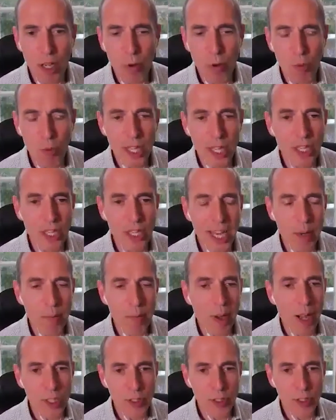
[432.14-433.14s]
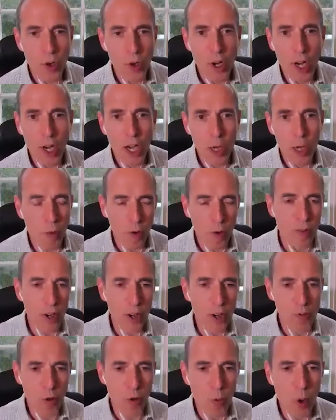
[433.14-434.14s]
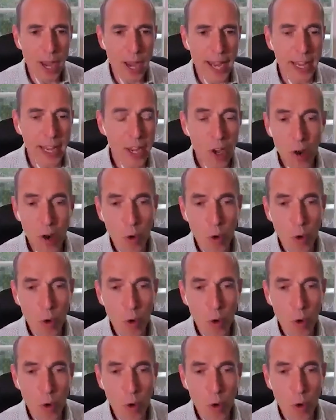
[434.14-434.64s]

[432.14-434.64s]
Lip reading: within 10 miles of your home or further away,